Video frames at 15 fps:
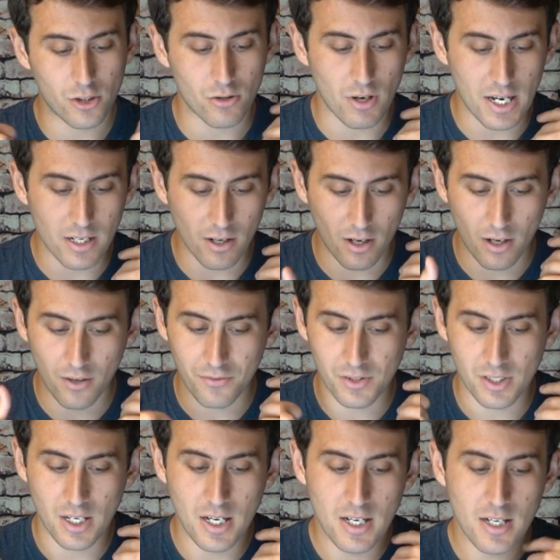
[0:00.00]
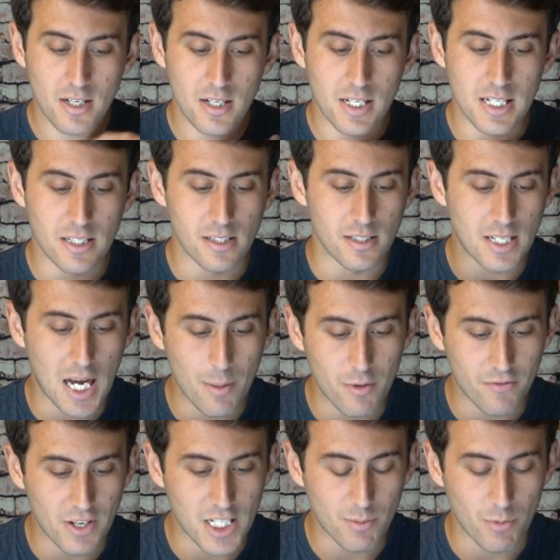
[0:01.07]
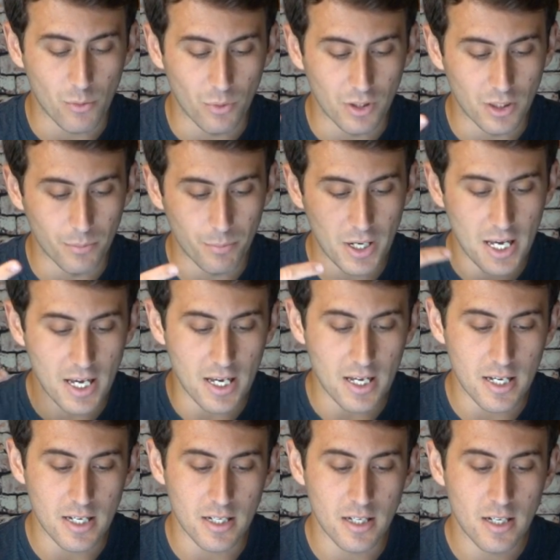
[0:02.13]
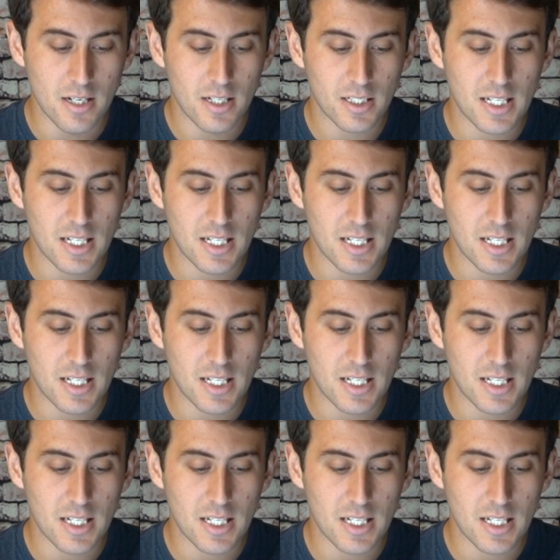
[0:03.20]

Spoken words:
Trade-offs, is the time investment worth the pay?